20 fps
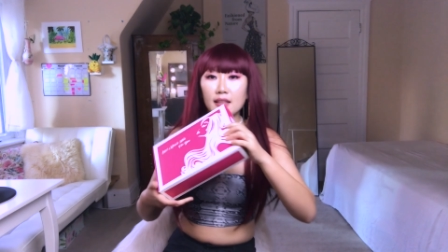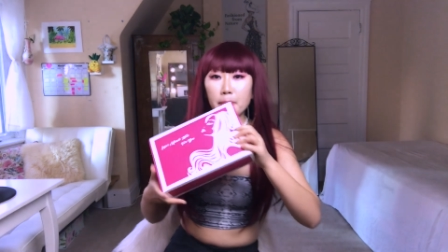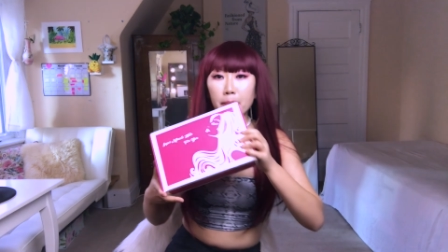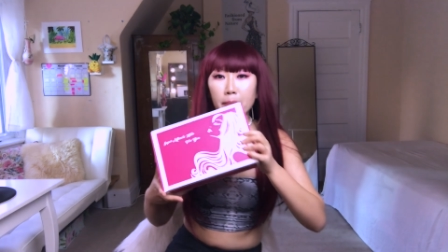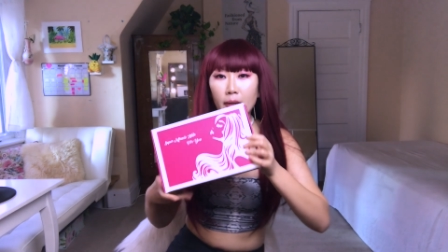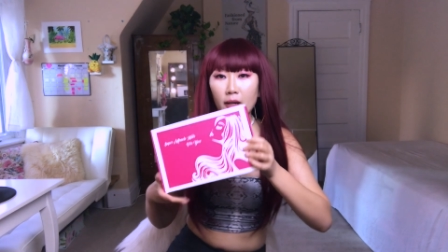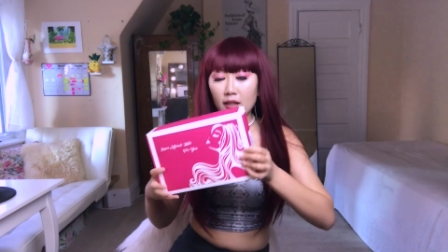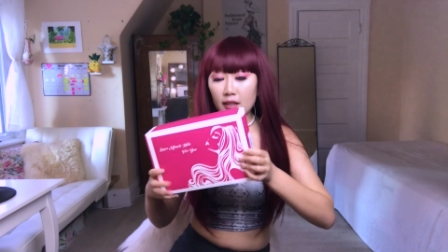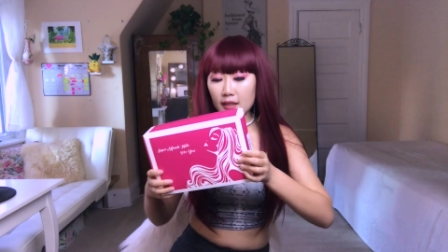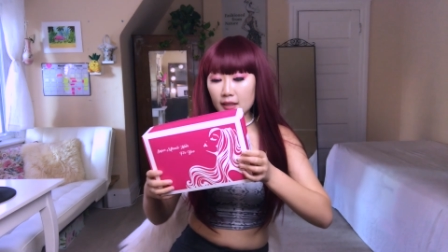the
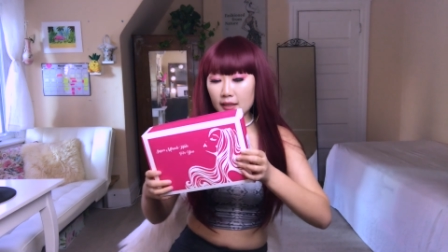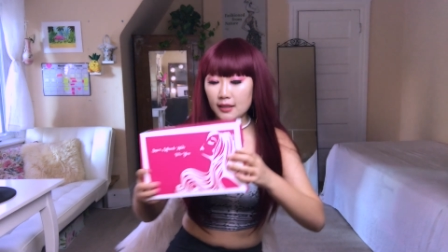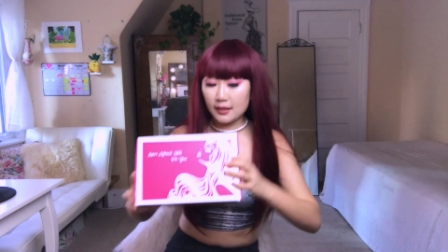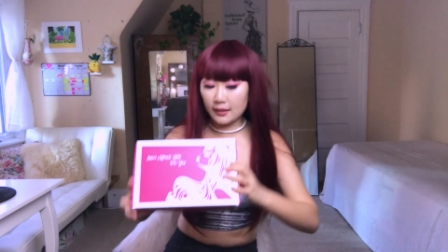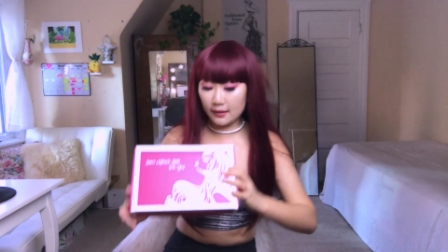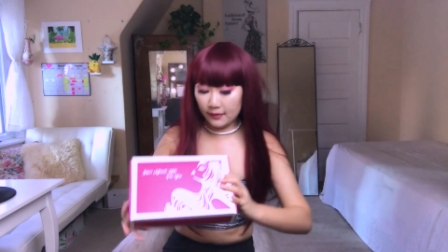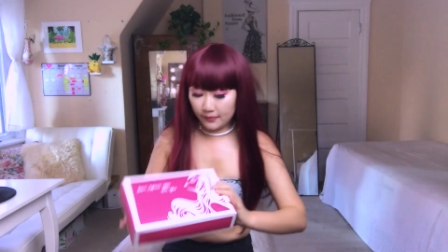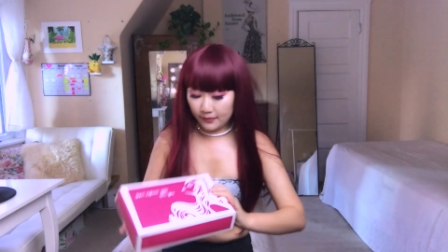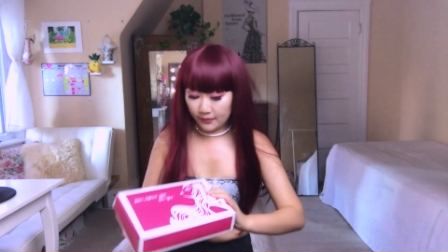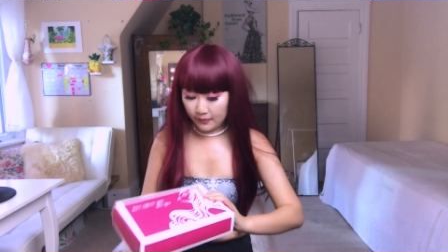
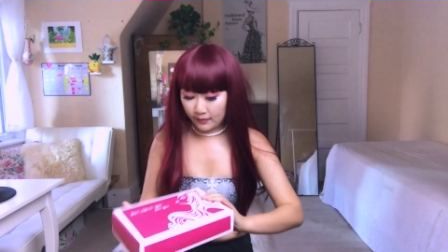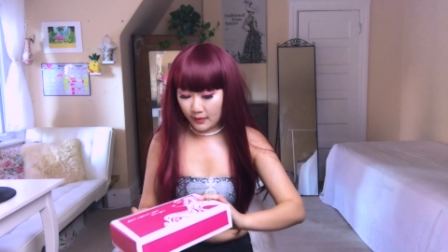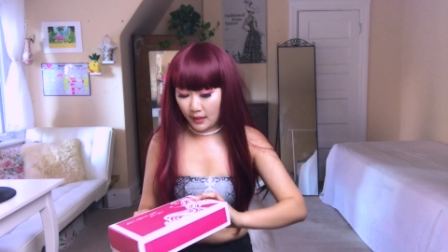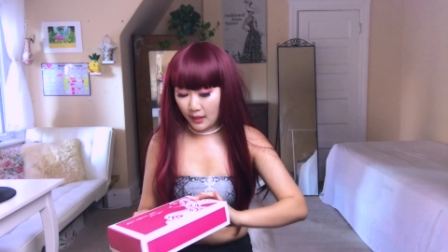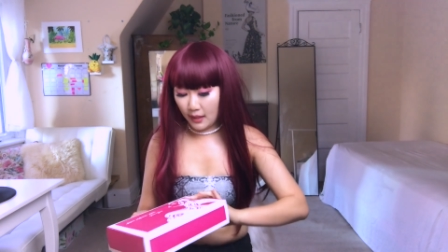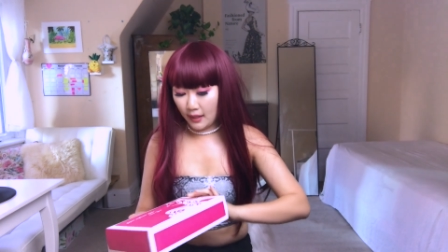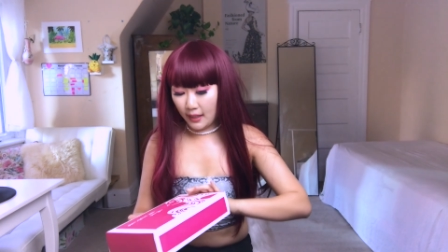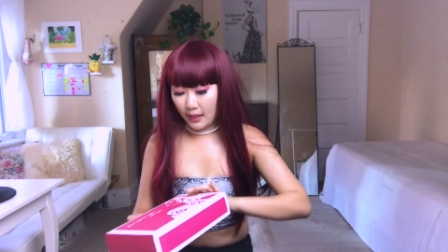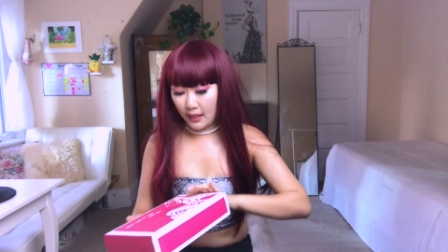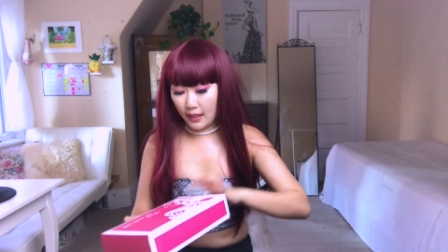box,
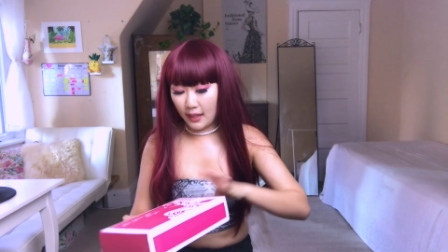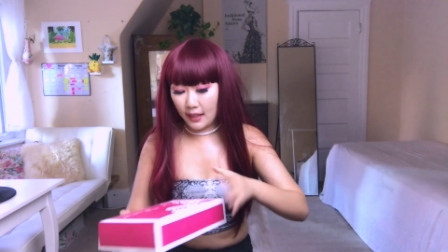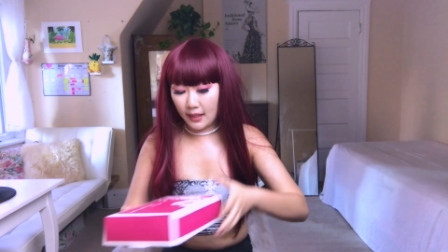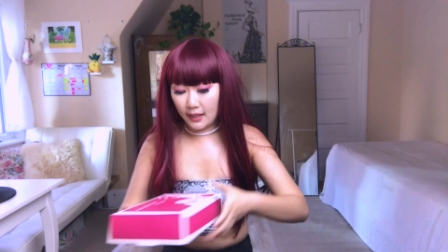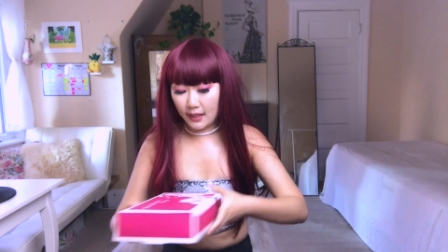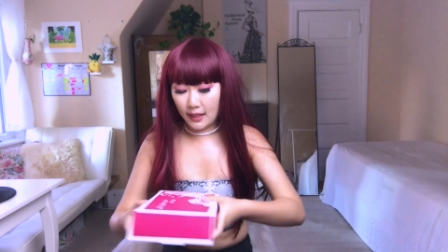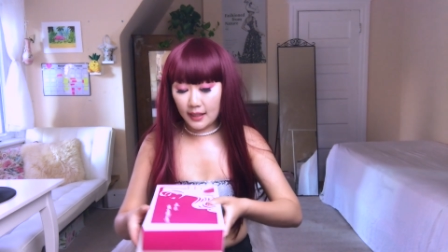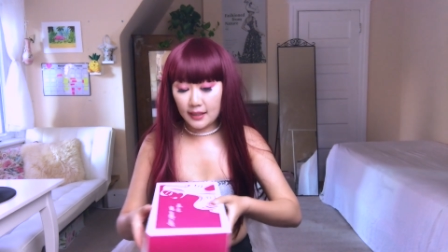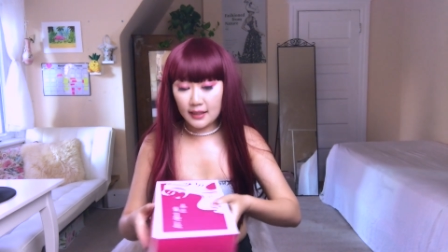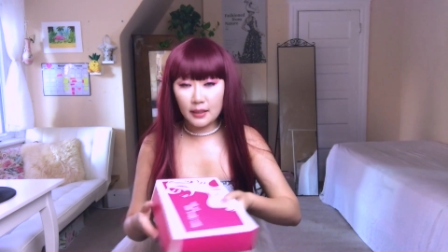
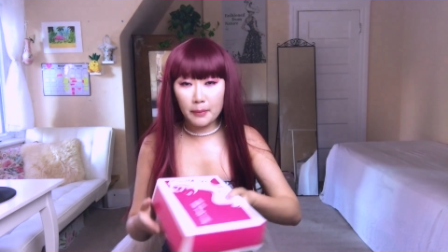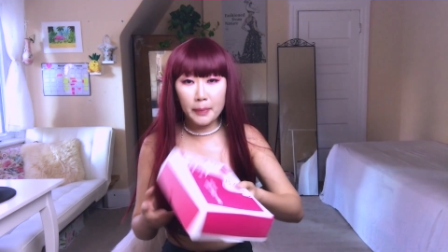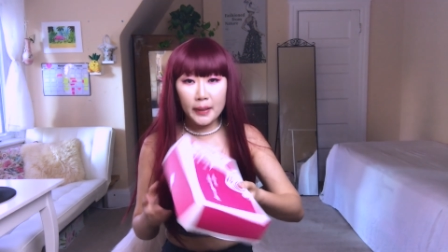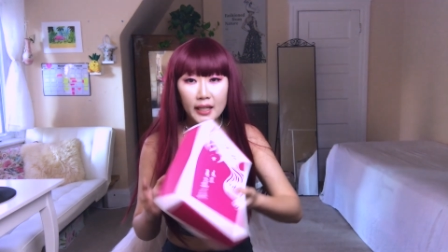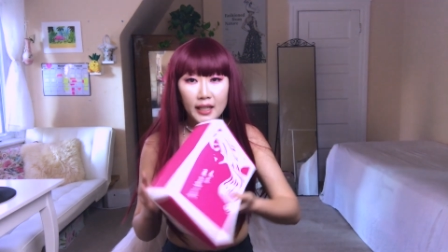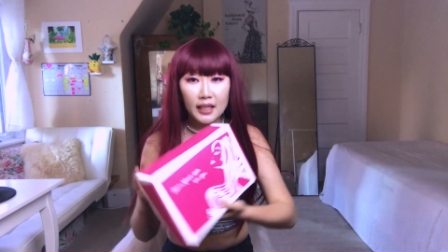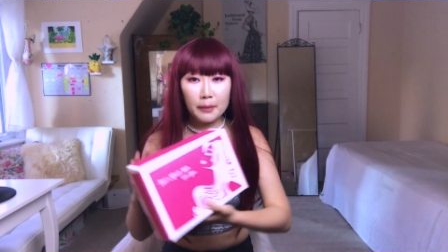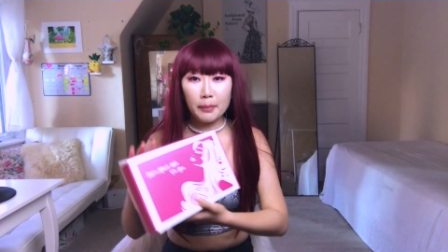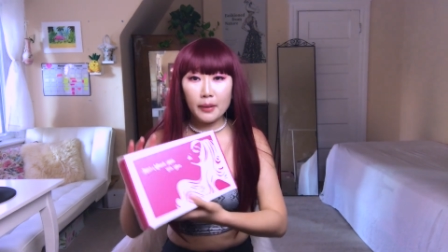and it's a pink